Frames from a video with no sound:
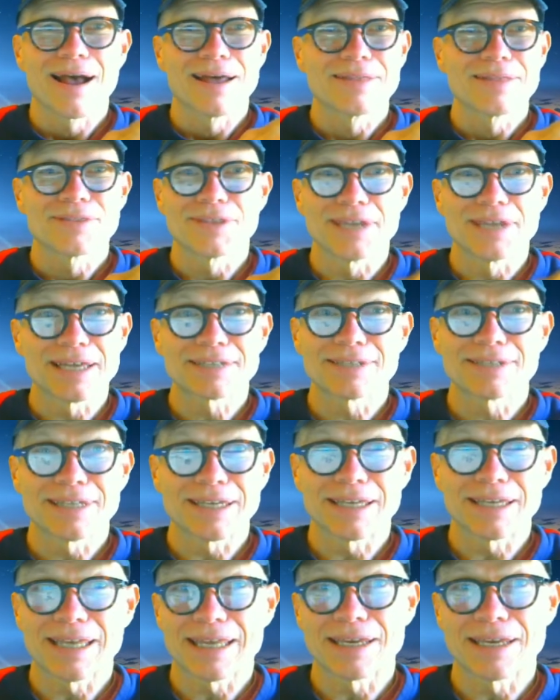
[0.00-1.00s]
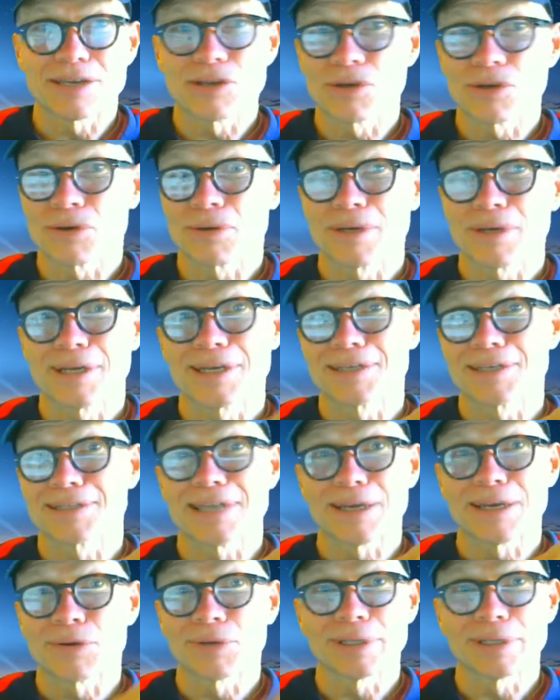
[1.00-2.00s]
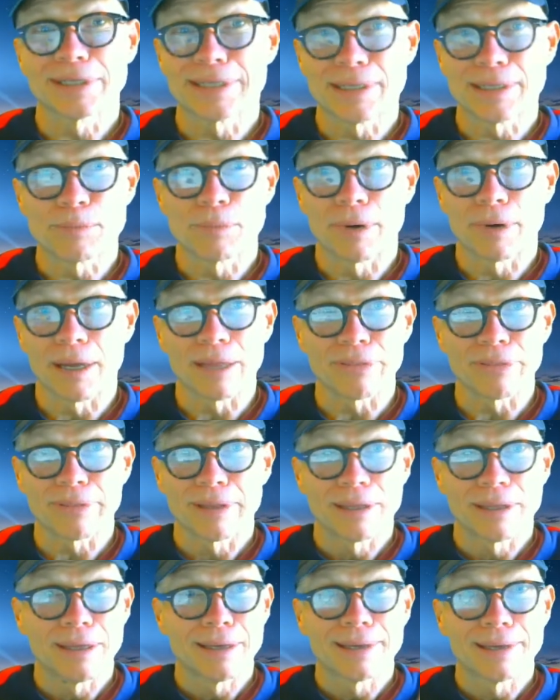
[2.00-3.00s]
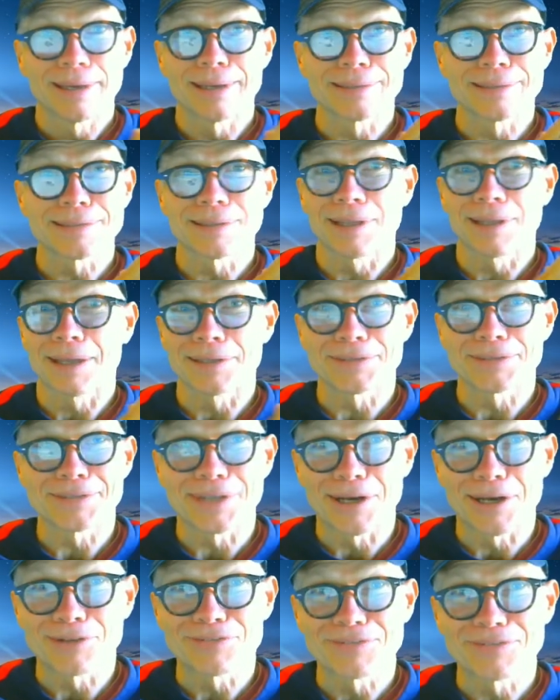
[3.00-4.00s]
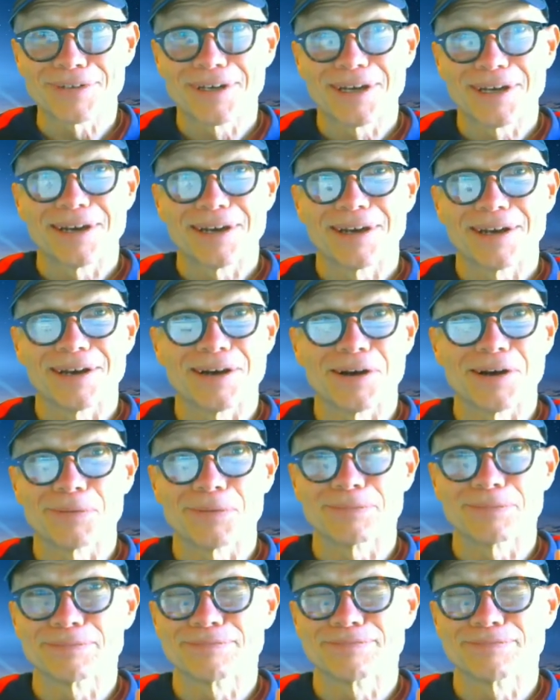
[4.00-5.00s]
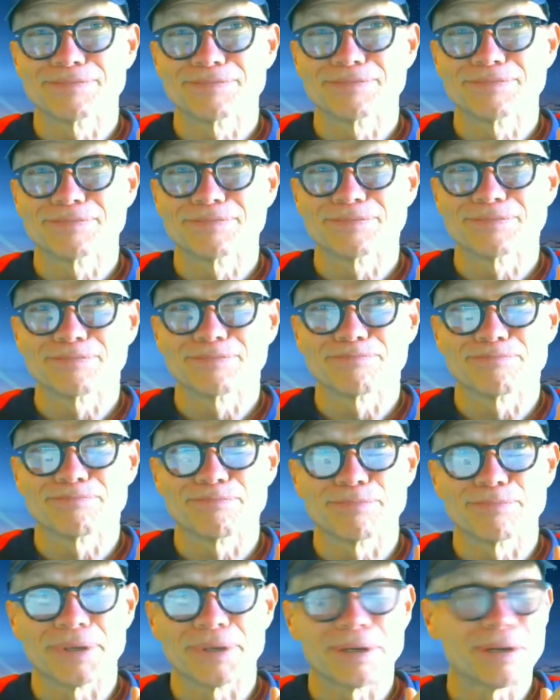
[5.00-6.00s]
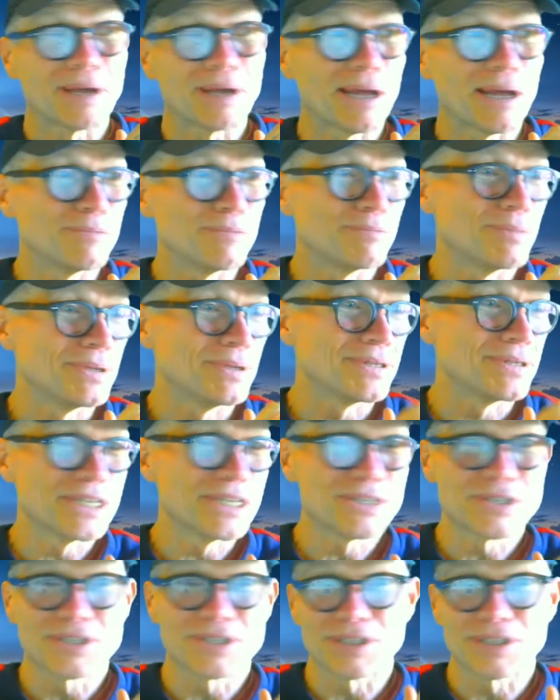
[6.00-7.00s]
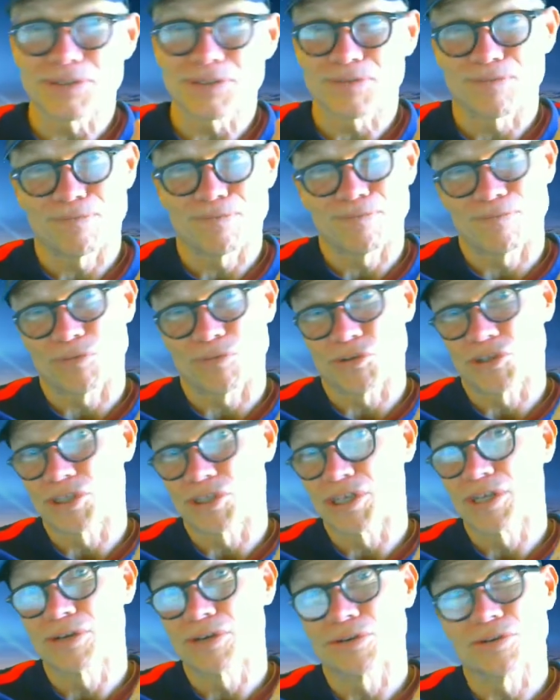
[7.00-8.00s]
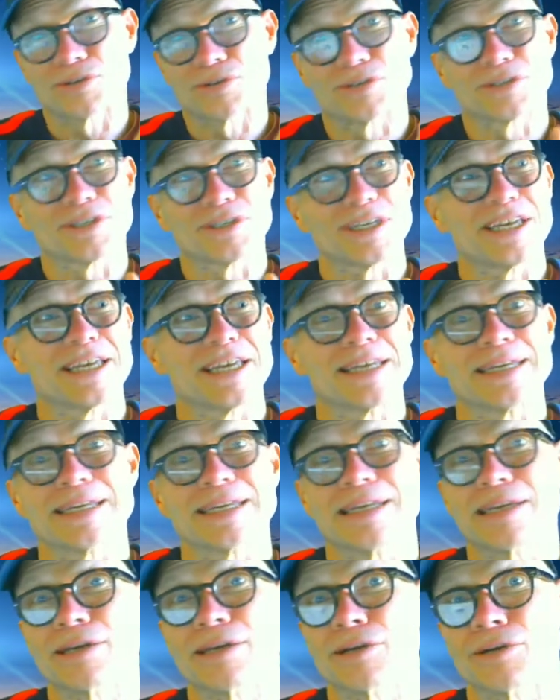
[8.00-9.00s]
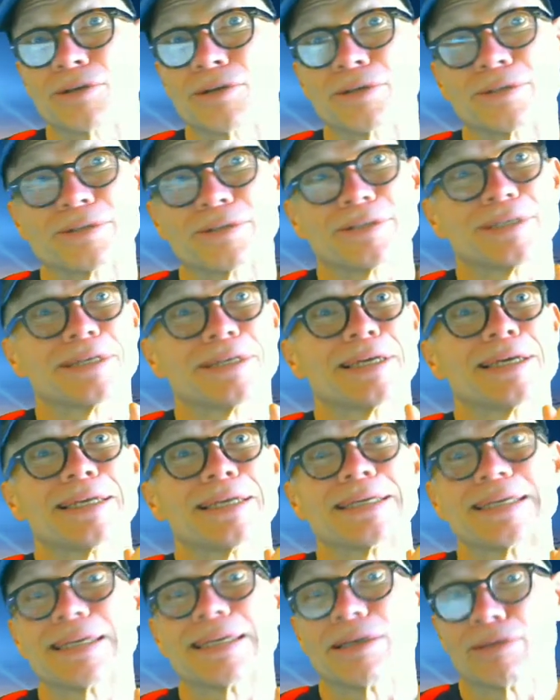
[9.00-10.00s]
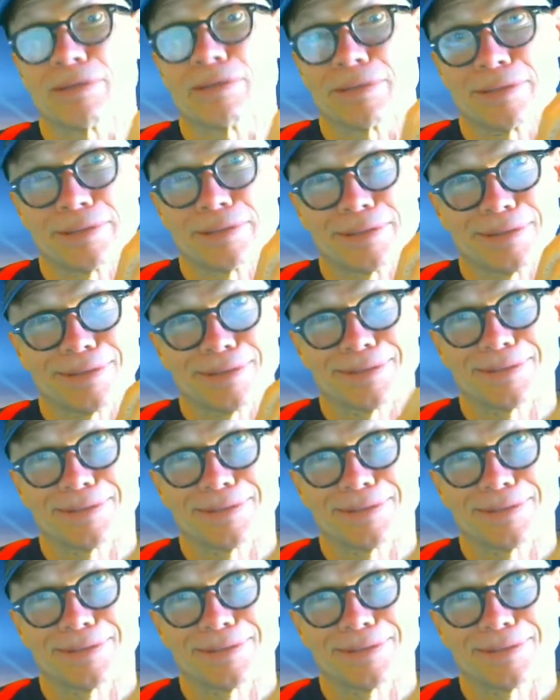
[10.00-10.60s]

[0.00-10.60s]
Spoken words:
The next thing you need to do, take a really deep breath. It's a lot of stuff, but I've been teaching this for years and years and years.